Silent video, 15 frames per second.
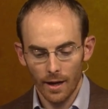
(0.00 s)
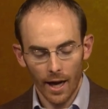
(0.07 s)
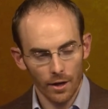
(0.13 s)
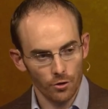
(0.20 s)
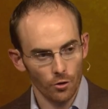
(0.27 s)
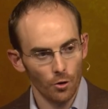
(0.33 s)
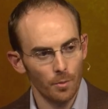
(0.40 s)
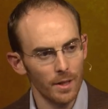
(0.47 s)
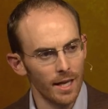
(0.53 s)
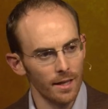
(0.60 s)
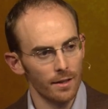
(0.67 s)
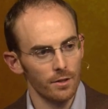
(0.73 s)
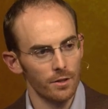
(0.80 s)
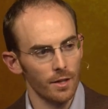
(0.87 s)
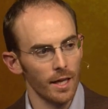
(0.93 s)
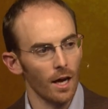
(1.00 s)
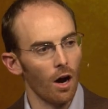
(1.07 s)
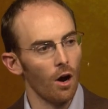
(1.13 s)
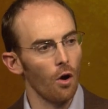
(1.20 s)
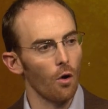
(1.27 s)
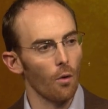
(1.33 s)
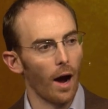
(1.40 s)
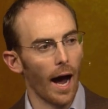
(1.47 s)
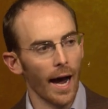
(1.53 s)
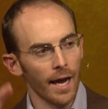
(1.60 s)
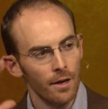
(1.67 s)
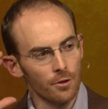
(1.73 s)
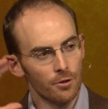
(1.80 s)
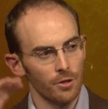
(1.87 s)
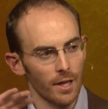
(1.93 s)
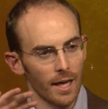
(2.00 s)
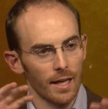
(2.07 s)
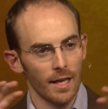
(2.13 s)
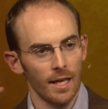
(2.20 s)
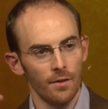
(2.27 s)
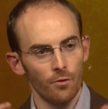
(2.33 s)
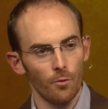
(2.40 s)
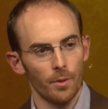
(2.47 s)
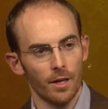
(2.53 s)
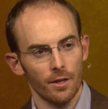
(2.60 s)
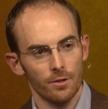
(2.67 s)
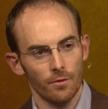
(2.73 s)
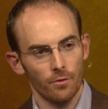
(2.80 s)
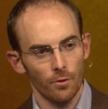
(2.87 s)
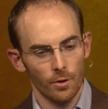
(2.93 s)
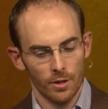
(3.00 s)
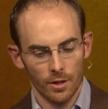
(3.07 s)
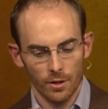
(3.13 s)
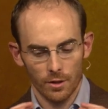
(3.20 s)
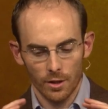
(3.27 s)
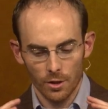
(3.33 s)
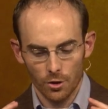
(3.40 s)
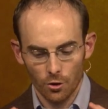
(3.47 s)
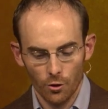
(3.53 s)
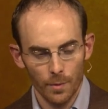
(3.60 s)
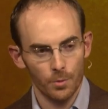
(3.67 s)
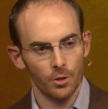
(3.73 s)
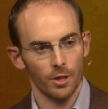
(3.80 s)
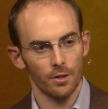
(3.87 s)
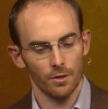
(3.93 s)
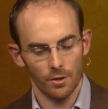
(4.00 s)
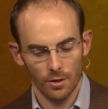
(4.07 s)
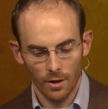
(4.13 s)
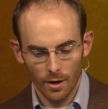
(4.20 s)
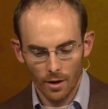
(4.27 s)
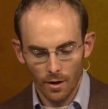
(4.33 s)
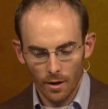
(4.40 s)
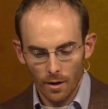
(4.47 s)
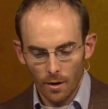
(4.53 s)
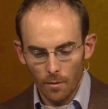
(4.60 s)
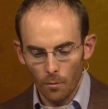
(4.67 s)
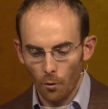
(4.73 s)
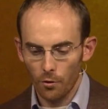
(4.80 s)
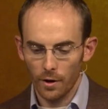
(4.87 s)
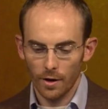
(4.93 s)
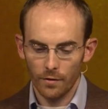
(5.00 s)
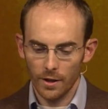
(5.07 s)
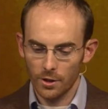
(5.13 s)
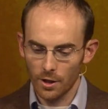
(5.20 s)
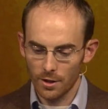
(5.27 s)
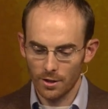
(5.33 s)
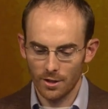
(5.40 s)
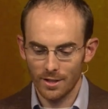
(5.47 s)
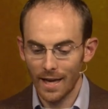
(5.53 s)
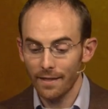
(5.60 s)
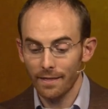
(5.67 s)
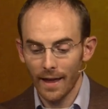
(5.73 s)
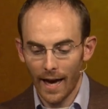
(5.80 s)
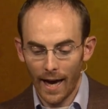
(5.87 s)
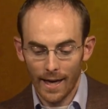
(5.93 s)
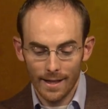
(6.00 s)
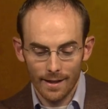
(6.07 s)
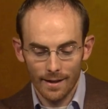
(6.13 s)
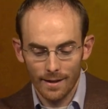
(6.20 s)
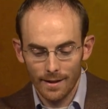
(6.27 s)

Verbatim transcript: And so you begin to see, oh, I understand evil because of Lewis's descriptions more than if he just said that.